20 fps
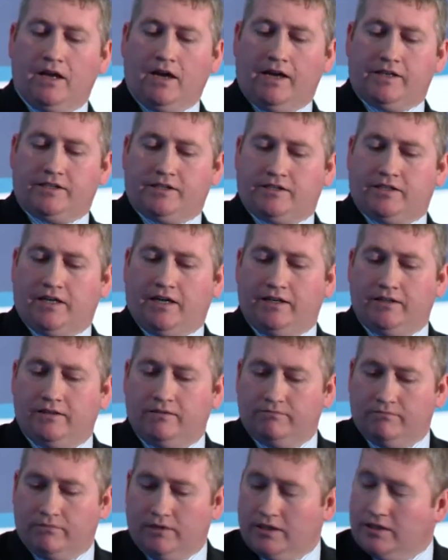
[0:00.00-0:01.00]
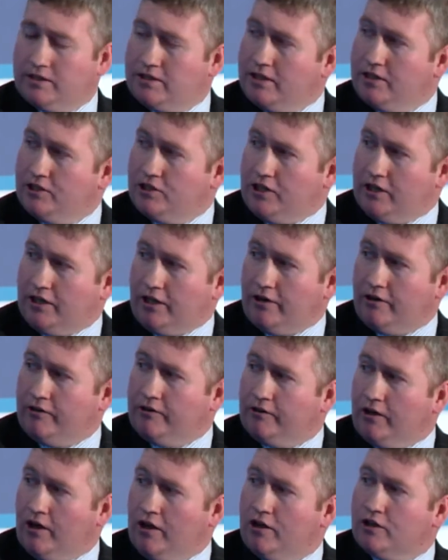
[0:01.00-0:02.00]
As I said, CG in
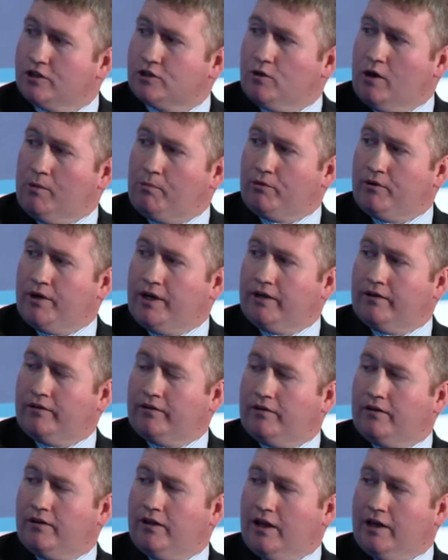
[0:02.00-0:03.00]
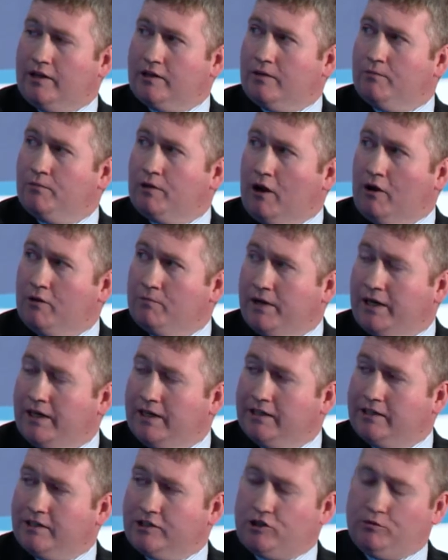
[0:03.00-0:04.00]
Ireland also operate, they're
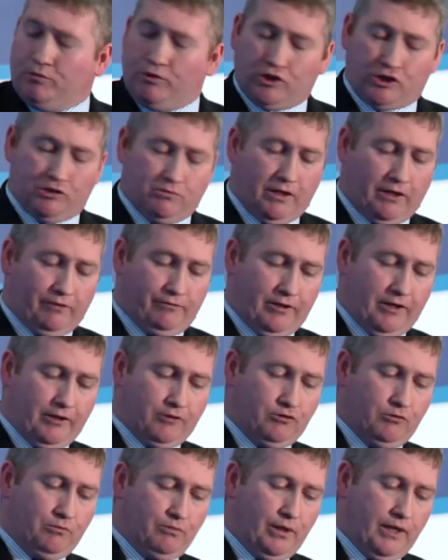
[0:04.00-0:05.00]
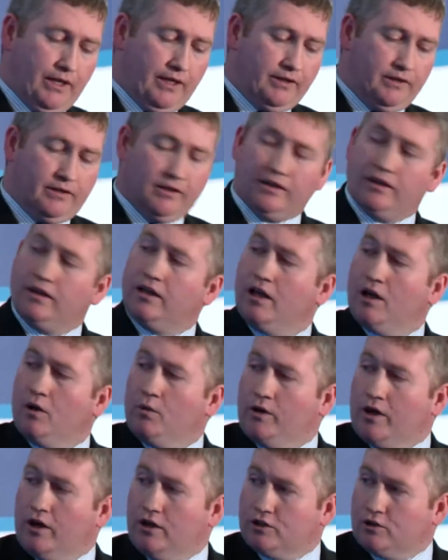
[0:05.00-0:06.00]
mainly a distribution manufacturing plant.
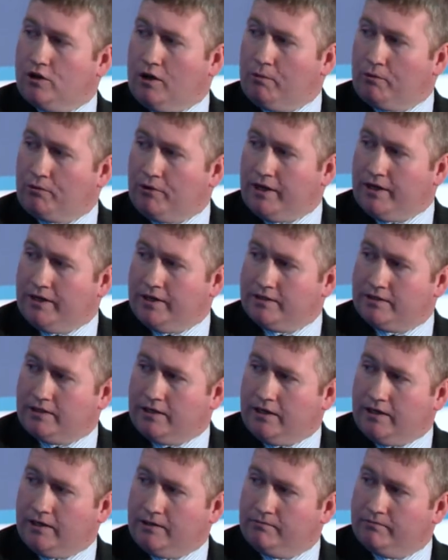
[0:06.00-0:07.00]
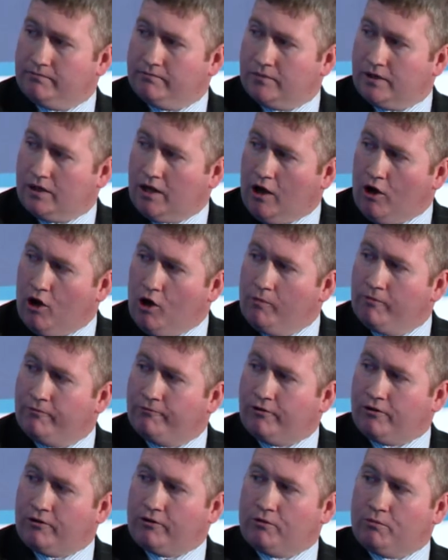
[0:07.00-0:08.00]
We also operate as a hub
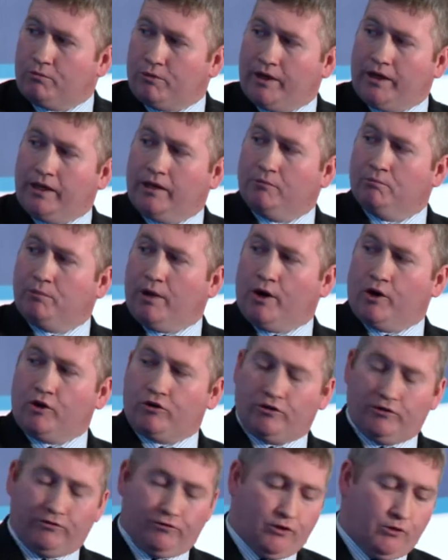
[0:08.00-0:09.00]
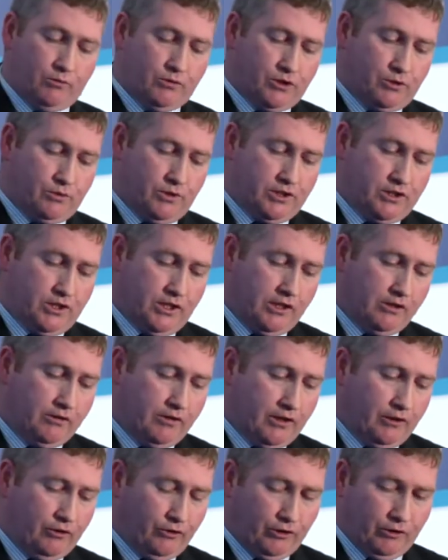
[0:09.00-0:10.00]
for bringing power transformer,
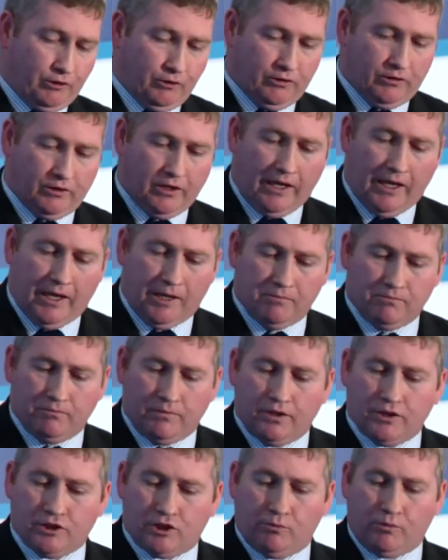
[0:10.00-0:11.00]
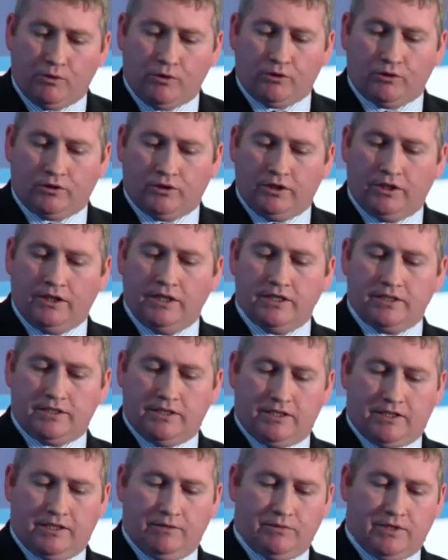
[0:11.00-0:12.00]
switchgear and other support
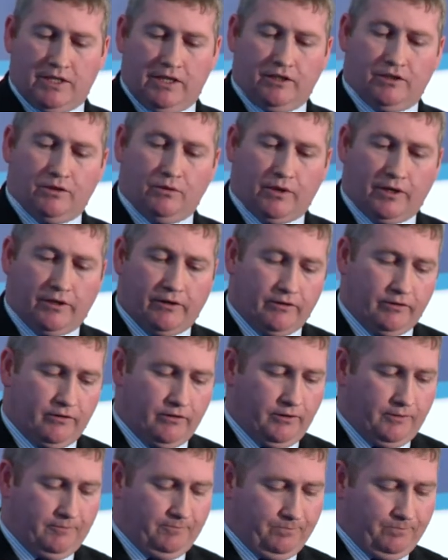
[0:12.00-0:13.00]
systems into Ireland.